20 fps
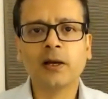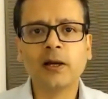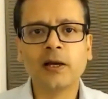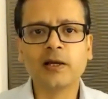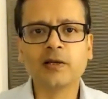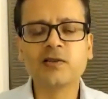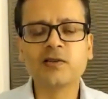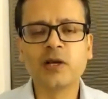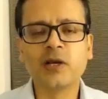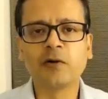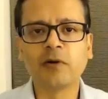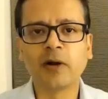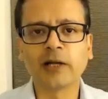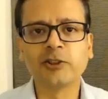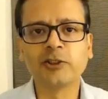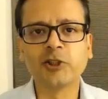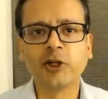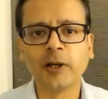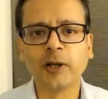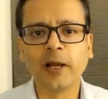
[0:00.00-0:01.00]
is there
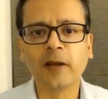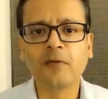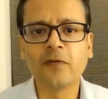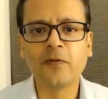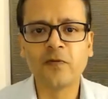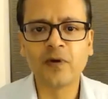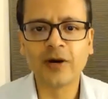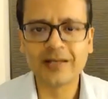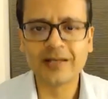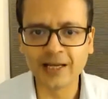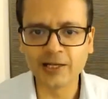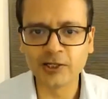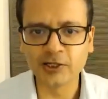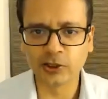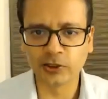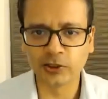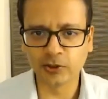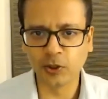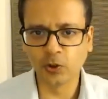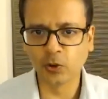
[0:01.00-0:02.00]
actually a
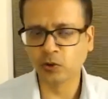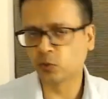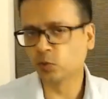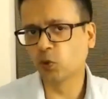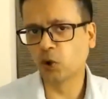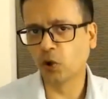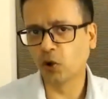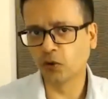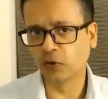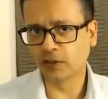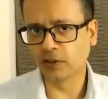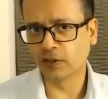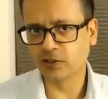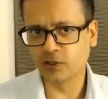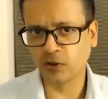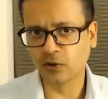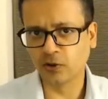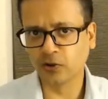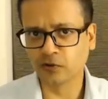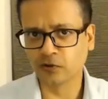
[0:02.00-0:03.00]
financial Cold War that's
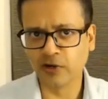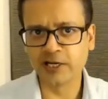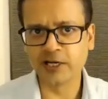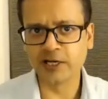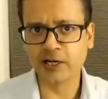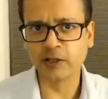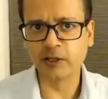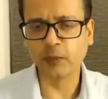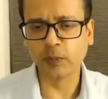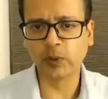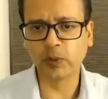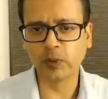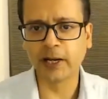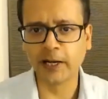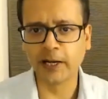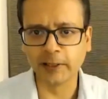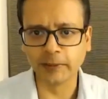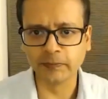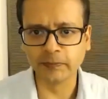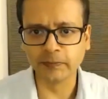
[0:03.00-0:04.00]
already in
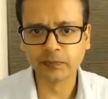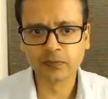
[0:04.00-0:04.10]
play?